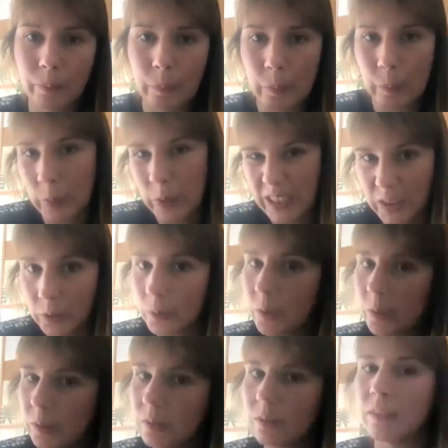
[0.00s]

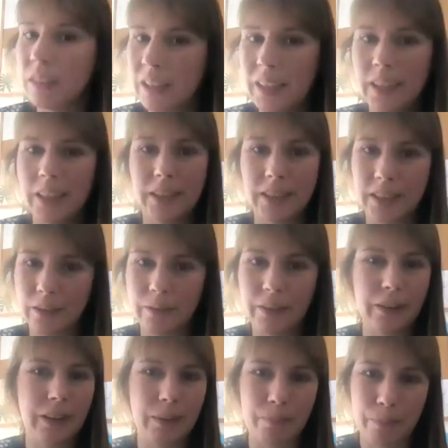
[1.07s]
brittle, it's still
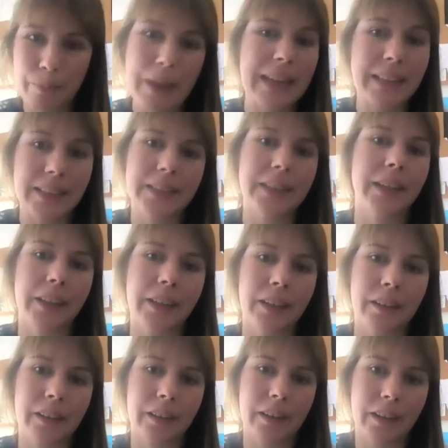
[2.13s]
very basic.
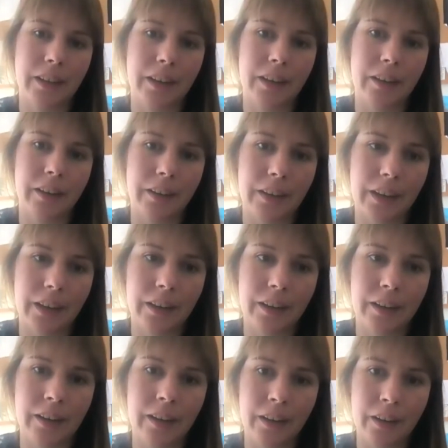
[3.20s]
And I think
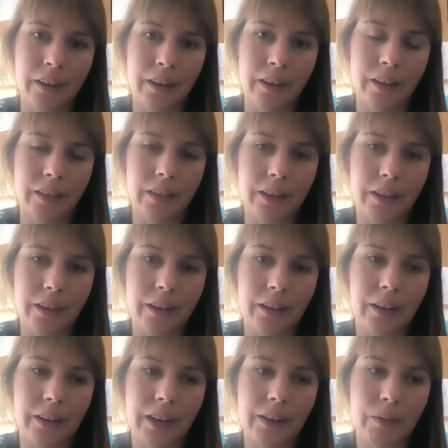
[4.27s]
that
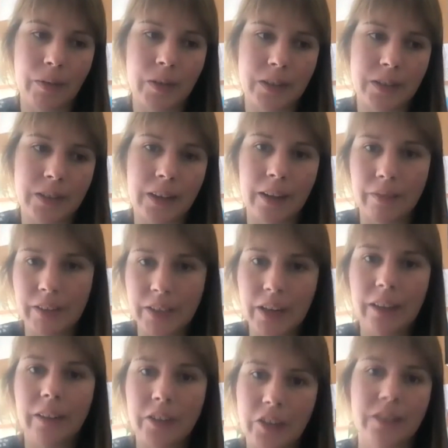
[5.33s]
like it doesn't have
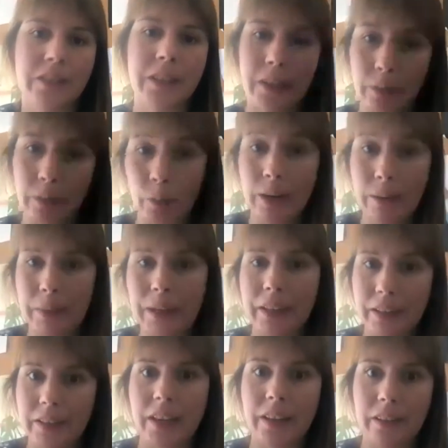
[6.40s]
intelligence that we mean
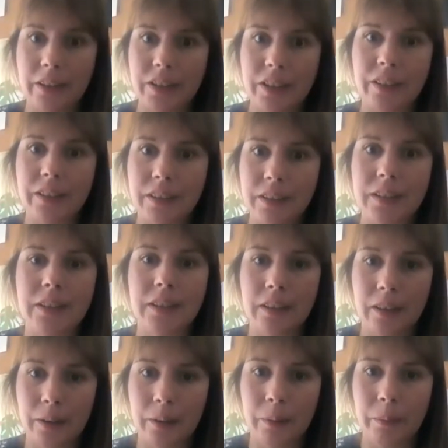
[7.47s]
intelligence.
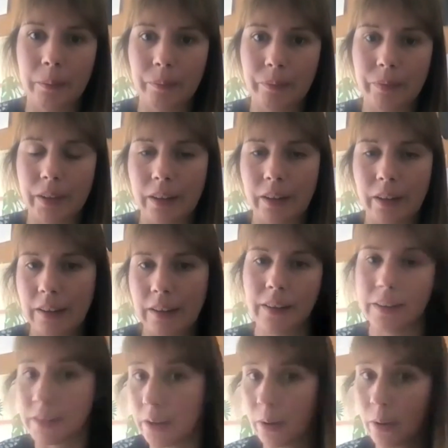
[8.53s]
And I think
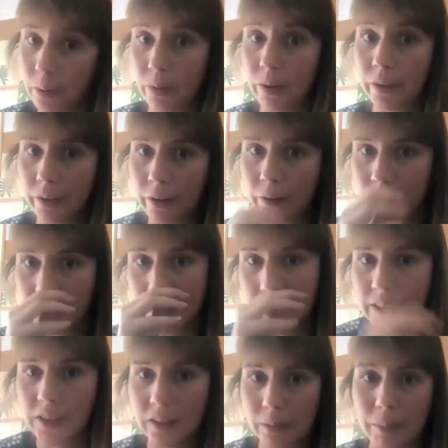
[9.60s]
that's a whole other
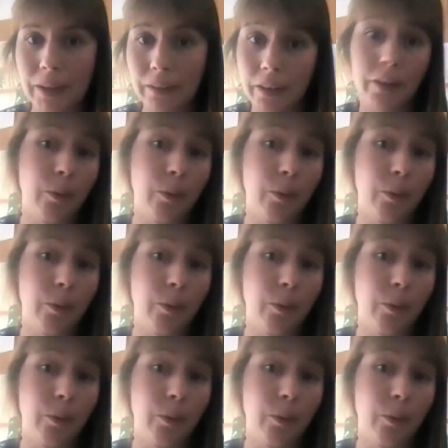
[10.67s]
conversation about like